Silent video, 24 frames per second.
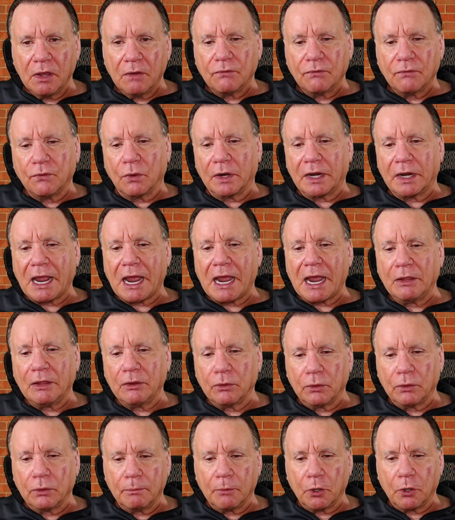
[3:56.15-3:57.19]
for
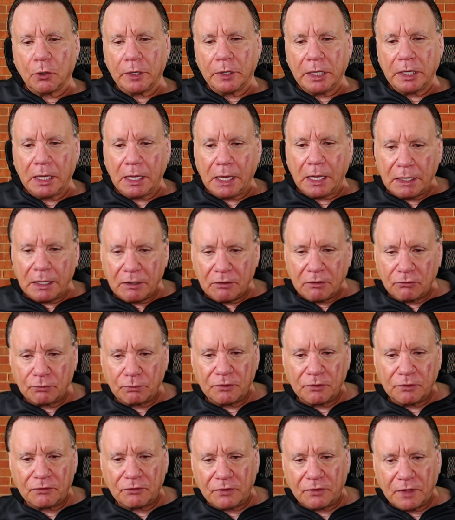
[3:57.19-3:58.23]
Kyler Murray and his
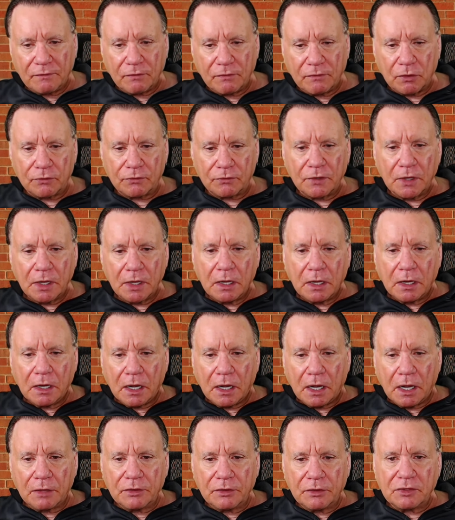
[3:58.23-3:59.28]
receivers.
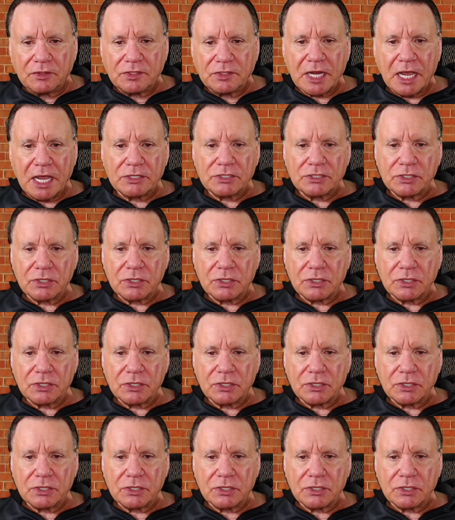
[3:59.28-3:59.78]
Uh, the Jets